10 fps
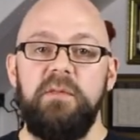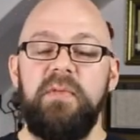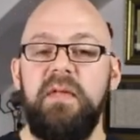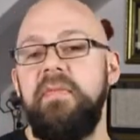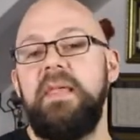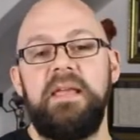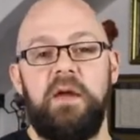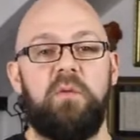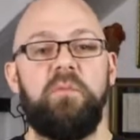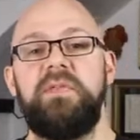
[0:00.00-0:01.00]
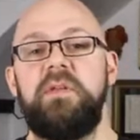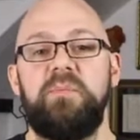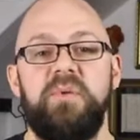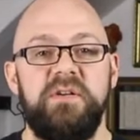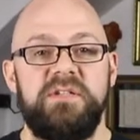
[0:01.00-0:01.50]
Then they get on with the
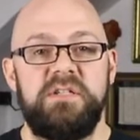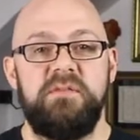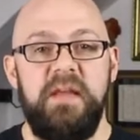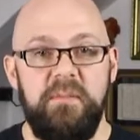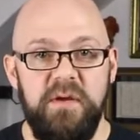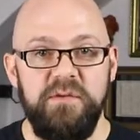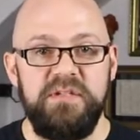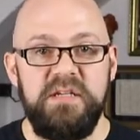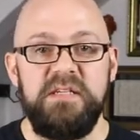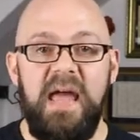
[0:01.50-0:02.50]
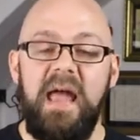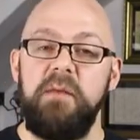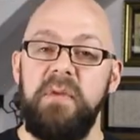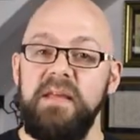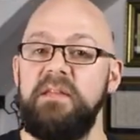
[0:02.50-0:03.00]
process of hypnosis
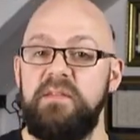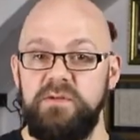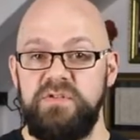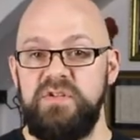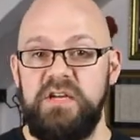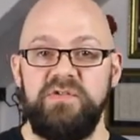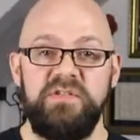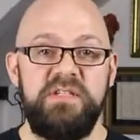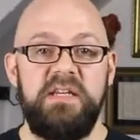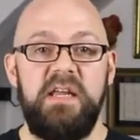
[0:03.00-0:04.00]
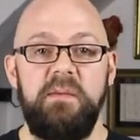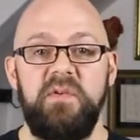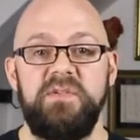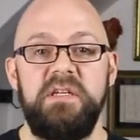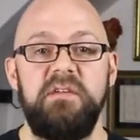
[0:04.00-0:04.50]
and making those suggestions in a
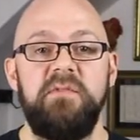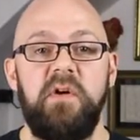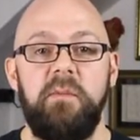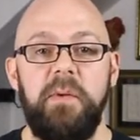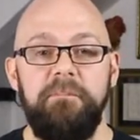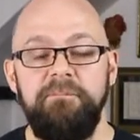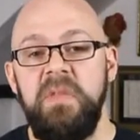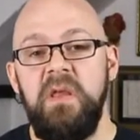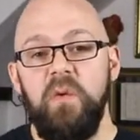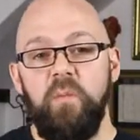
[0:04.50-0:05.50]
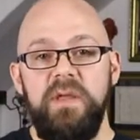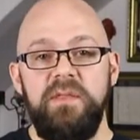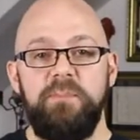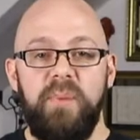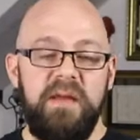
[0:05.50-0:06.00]
hypnotic environment.
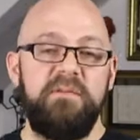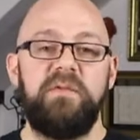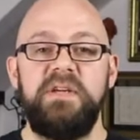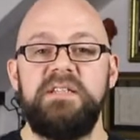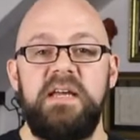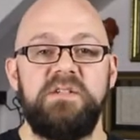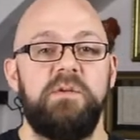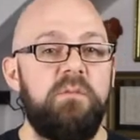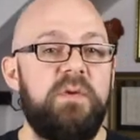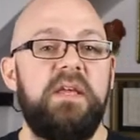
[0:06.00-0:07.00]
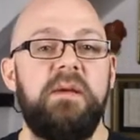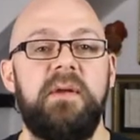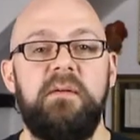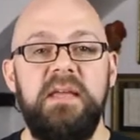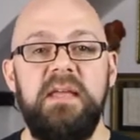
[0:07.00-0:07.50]
With pain-free tattooing, with
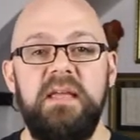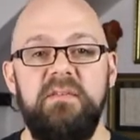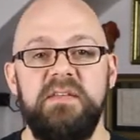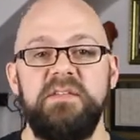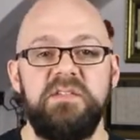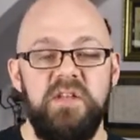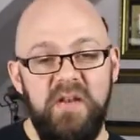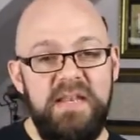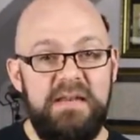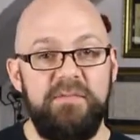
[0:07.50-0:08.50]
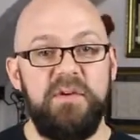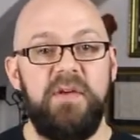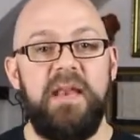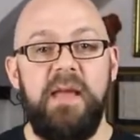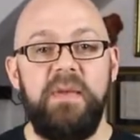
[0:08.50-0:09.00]
hypno inking, there's a slightly different
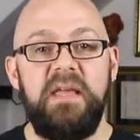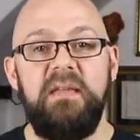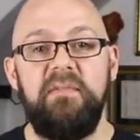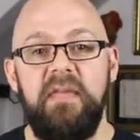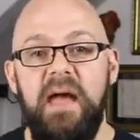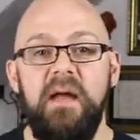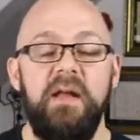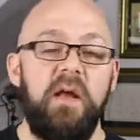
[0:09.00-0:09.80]
dynamic in that